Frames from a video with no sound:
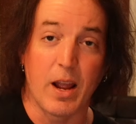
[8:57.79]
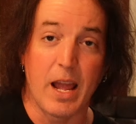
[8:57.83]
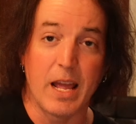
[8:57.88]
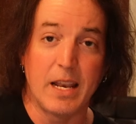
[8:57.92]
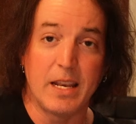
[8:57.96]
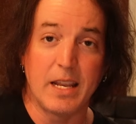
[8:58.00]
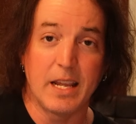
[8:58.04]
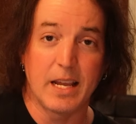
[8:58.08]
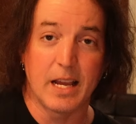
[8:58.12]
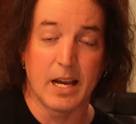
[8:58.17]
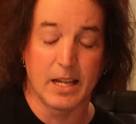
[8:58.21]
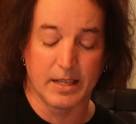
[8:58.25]

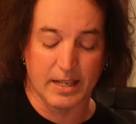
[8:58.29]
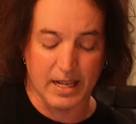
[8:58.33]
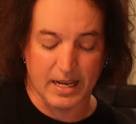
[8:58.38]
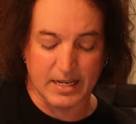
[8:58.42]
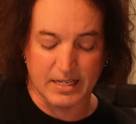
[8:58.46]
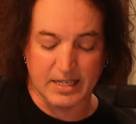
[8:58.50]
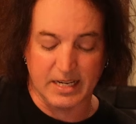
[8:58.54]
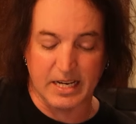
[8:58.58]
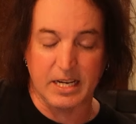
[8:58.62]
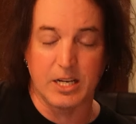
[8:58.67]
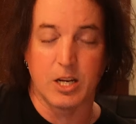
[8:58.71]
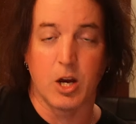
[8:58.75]
ending on that
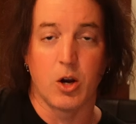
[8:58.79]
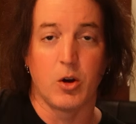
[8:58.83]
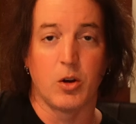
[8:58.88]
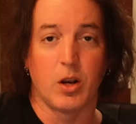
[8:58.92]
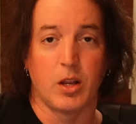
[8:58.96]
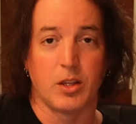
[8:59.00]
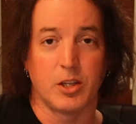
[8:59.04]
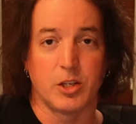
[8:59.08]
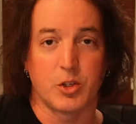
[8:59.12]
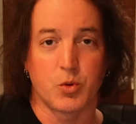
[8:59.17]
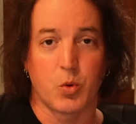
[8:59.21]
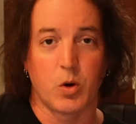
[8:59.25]
D note on
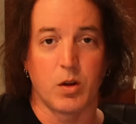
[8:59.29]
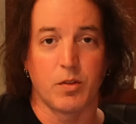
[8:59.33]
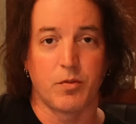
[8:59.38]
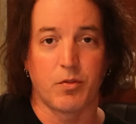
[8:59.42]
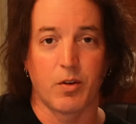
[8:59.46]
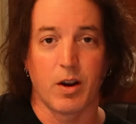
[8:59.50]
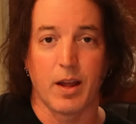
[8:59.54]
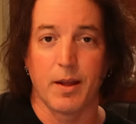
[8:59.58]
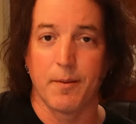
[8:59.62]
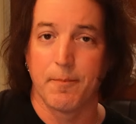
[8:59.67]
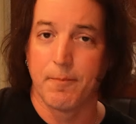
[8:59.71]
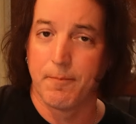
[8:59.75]
the 12th
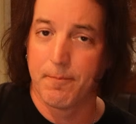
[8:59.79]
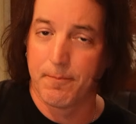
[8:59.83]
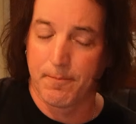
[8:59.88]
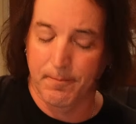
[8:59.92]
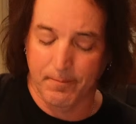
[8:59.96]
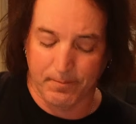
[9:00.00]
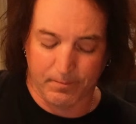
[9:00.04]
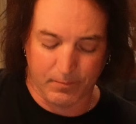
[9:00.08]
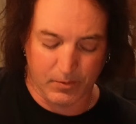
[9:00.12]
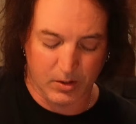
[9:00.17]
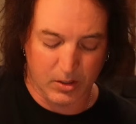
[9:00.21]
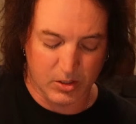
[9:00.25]
fret.
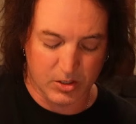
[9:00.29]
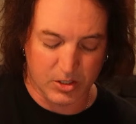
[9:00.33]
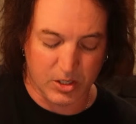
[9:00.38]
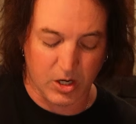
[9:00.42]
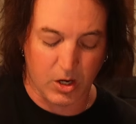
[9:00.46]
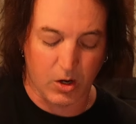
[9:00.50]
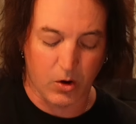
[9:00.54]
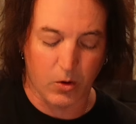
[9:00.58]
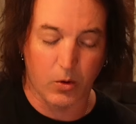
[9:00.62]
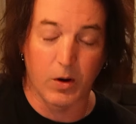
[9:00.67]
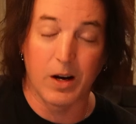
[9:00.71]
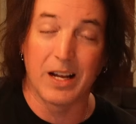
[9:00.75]

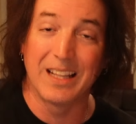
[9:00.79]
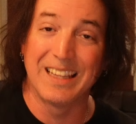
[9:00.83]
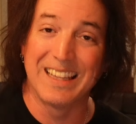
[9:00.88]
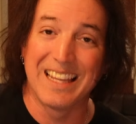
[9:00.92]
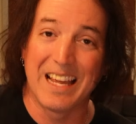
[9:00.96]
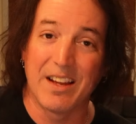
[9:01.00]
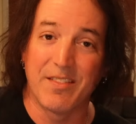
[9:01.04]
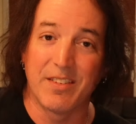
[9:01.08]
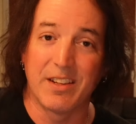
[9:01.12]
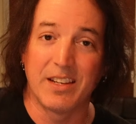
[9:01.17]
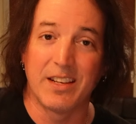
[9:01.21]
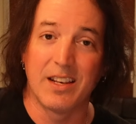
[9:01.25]
So
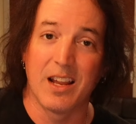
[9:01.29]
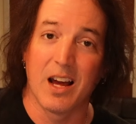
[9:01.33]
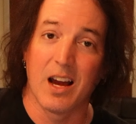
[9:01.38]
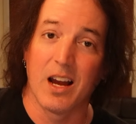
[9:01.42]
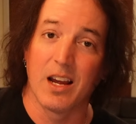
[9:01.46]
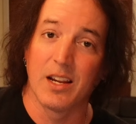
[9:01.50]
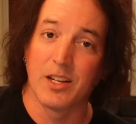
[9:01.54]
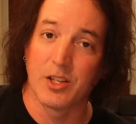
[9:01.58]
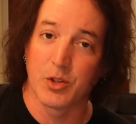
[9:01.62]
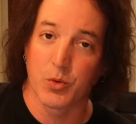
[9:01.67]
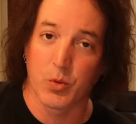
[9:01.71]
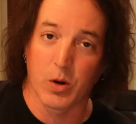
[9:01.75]
11,
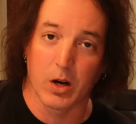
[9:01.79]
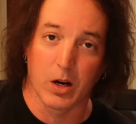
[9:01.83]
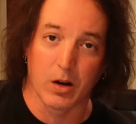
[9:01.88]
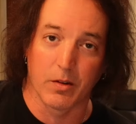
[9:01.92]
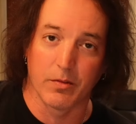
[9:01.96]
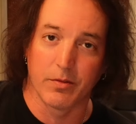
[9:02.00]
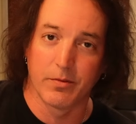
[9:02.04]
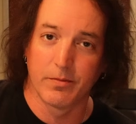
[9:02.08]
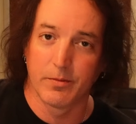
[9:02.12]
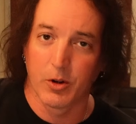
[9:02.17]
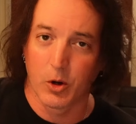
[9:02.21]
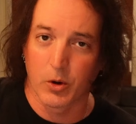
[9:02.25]
9, 12.
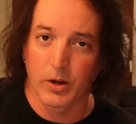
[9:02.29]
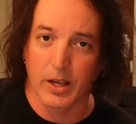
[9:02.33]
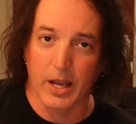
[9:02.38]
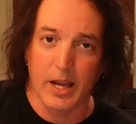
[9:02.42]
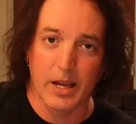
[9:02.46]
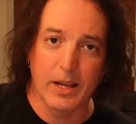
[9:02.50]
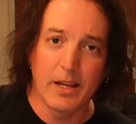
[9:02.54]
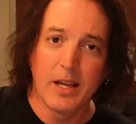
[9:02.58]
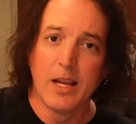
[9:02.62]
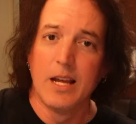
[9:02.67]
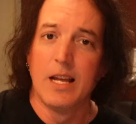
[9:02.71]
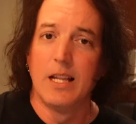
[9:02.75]

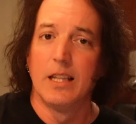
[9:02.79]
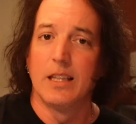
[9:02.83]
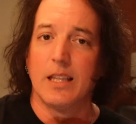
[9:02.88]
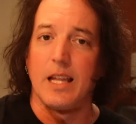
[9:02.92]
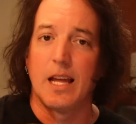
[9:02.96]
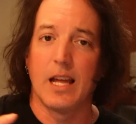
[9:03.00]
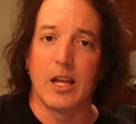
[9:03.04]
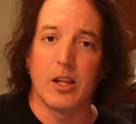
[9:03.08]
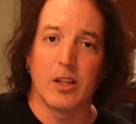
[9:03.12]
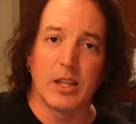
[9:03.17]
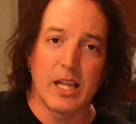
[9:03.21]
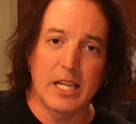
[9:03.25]
Okay?
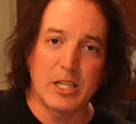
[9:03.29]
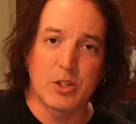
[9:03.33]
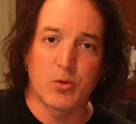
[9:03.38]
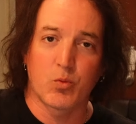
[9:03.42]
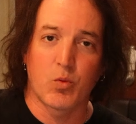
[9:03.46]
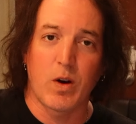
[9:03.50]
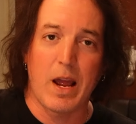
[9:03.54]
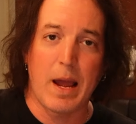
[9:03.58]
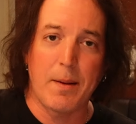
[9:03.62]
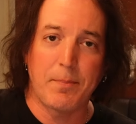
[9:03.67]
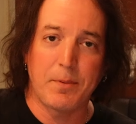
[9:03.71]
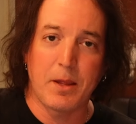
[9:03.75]
Now let's
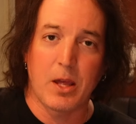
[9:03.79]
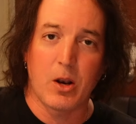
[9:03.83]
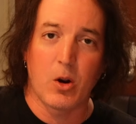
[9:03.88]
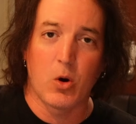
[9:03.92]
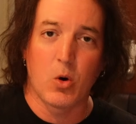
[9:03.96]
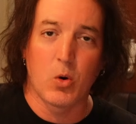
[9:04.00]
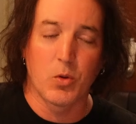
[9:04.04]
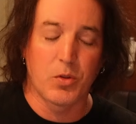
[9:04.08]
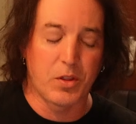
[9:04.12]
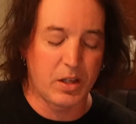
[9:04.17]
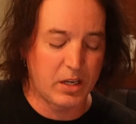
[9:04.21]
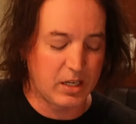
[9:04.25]
wrap that
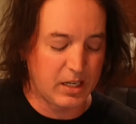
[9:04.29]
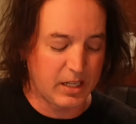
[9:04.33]
whole thing